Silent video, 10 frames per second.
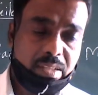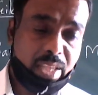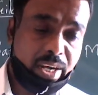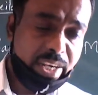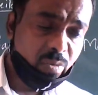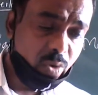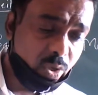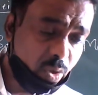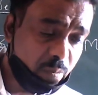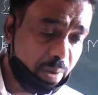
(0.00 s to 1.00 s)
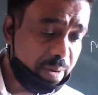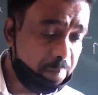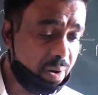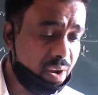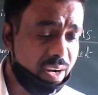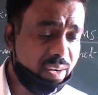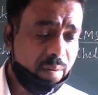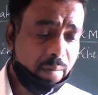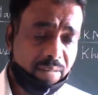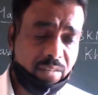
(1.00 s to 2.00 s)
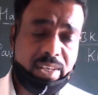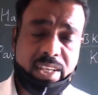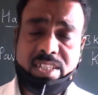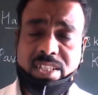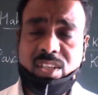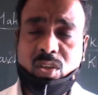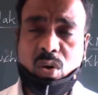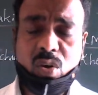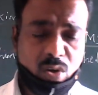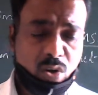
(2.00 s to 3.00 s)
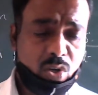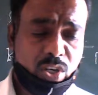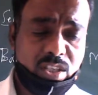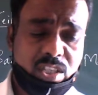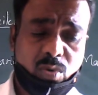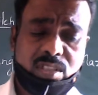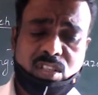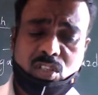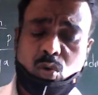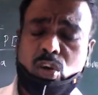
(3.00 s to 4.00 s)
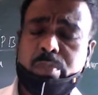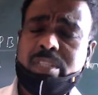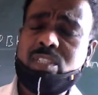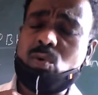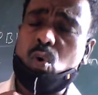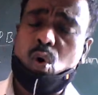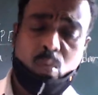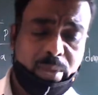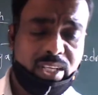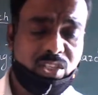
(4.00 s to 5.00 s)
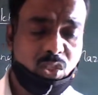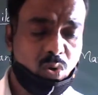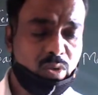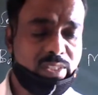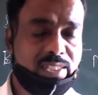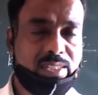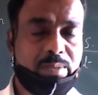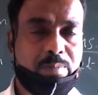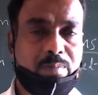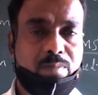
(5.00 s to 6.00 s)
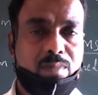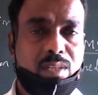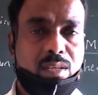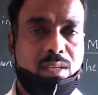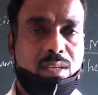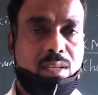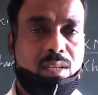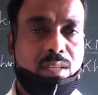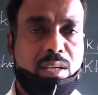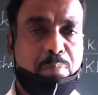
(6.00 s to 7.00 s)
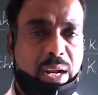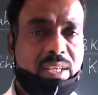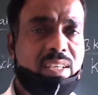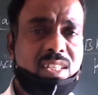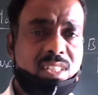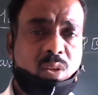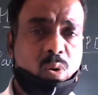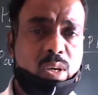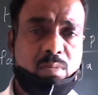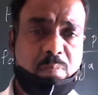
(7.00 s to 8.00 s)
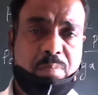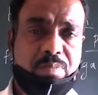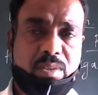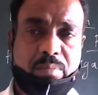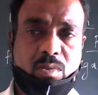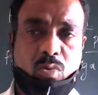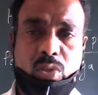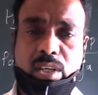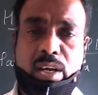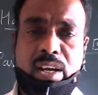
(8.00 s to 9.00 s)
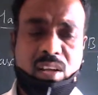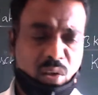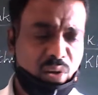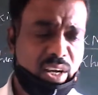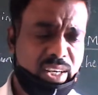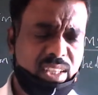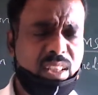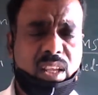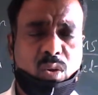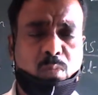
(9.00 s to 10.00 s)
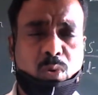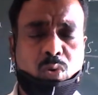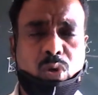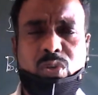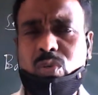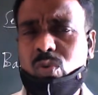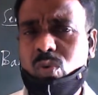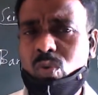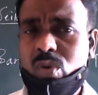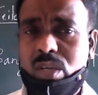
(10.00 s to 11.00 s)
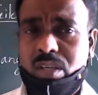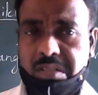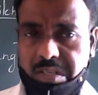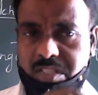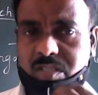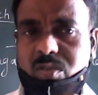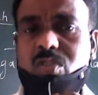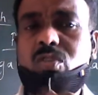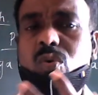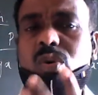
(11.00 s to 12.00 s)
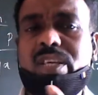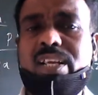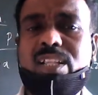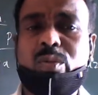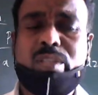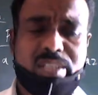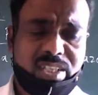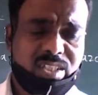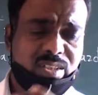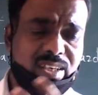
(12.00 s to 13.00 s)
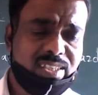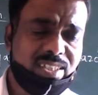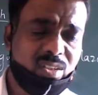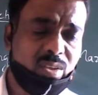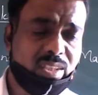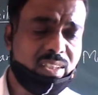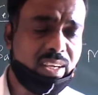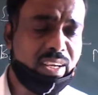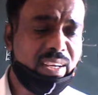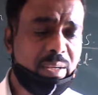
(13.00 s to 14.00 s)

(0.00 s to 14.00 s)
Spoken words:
The lady who took my blood for testing, no, she was told me so many jokes. Nan blood test tagolli hodre aa lady idlalla obbalu, ayyo eshtu joke helidlu andre eshtu nagisidlu antandre.